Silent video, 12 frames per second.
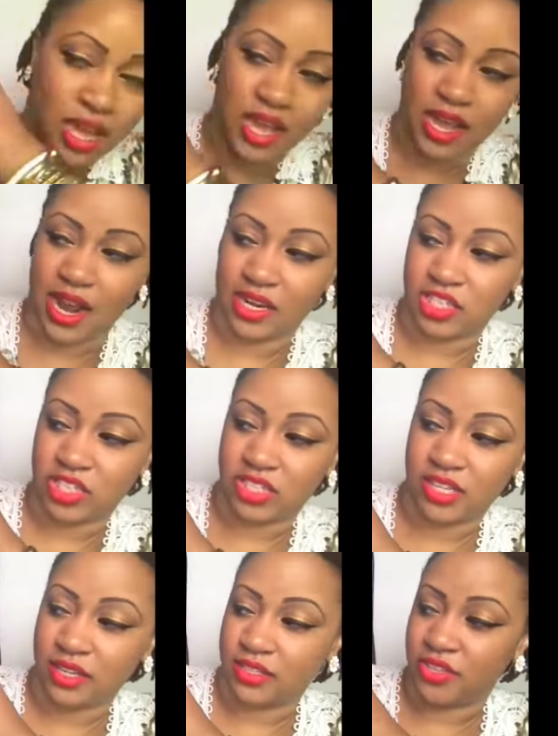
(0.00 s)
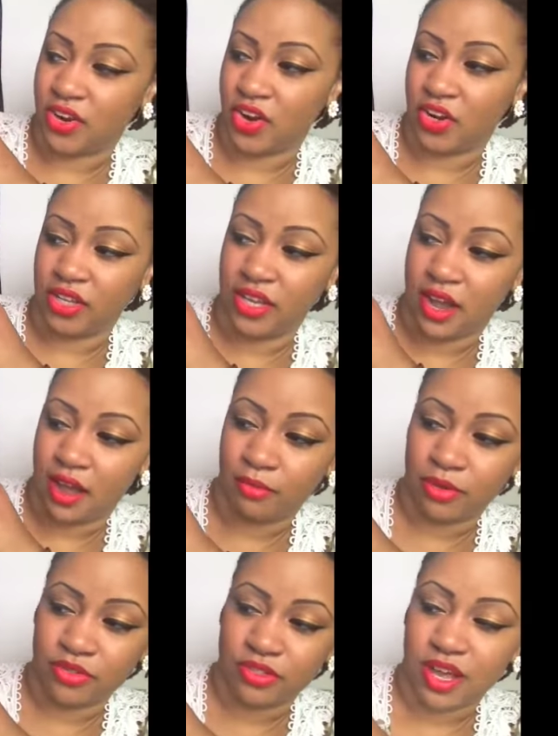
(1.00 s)
It actually says the early
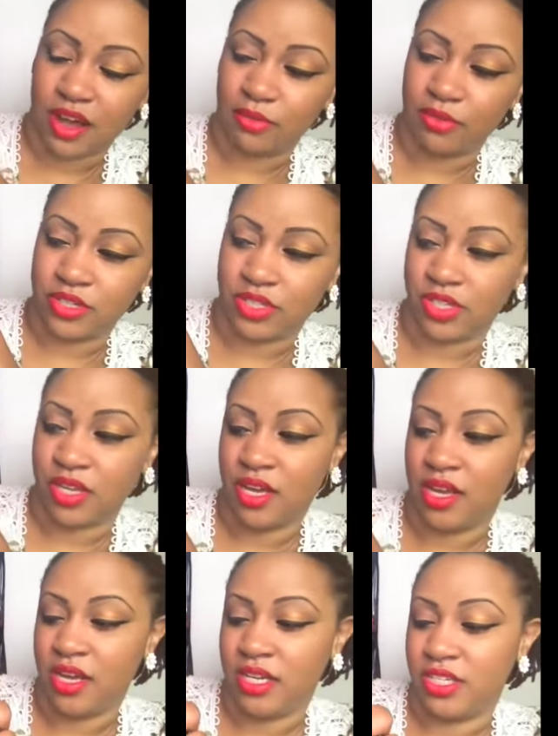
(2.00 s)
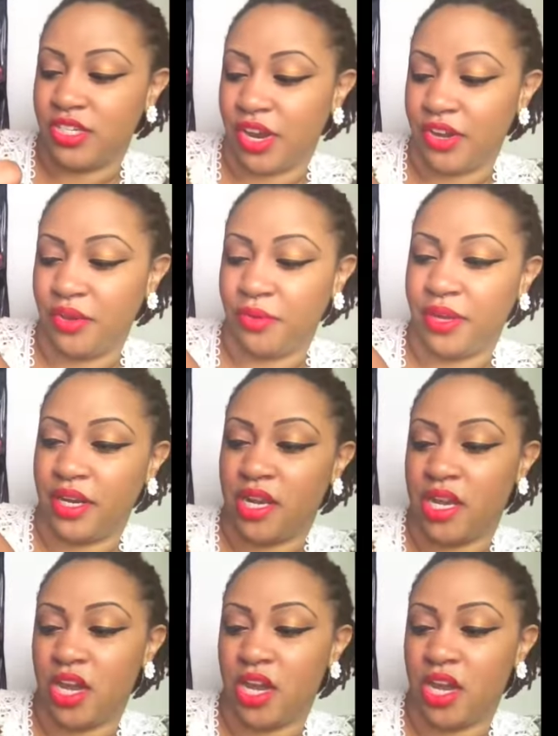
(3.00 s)
combo style was genuine